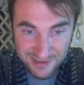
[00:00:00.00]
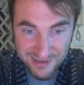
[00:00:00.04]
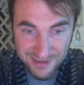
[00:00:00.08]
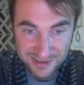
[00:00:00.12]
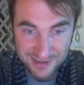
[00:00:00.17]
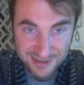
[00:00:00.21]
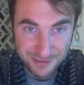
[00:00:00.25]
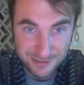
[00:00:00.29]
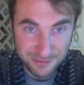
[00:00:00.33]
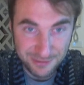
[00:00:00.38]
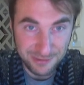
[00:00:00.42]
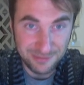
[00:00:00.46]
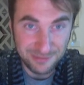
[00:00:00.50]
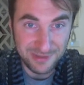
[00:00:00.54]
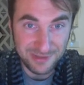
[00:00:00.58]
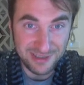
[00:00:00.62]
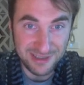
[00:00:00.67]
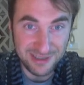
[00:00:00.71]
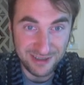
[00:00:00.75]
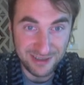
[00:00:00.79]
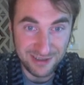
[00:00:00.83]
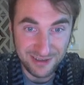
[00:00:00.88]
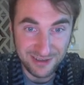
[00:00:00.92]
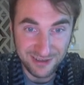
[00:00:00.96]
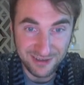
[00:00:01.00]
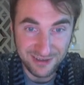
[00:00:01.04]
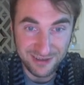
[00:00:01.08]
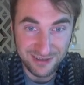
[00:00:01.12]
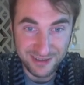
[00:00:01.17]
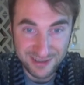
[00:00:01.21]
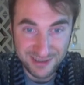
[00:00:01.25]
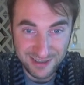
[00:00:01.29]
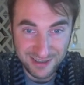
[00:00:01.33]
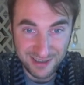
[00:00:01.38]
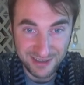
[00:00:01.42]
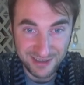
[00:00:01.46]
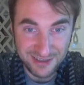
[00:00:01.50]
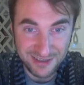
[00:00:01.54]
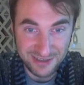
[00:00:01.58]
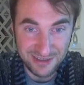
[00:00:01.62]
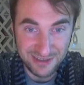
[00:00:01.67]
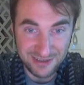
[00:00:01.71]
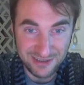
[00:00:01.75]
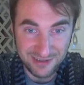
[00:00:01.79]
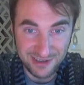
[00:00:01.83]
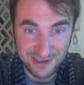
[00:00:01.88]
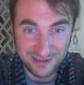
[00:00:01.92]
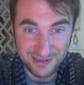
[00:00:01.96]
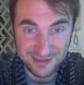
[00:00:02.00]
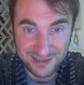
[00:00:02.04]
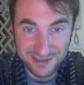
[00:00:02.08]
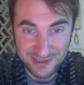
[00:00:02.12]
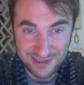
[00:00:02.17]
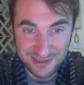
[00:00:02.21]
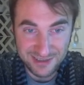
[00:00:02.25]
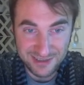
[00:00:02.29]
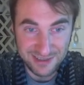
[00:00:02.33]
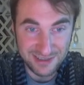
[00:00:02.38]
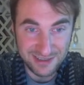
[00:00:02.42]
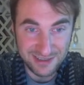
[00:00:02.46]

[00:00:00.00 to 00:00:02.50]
this will be the longer section, around 60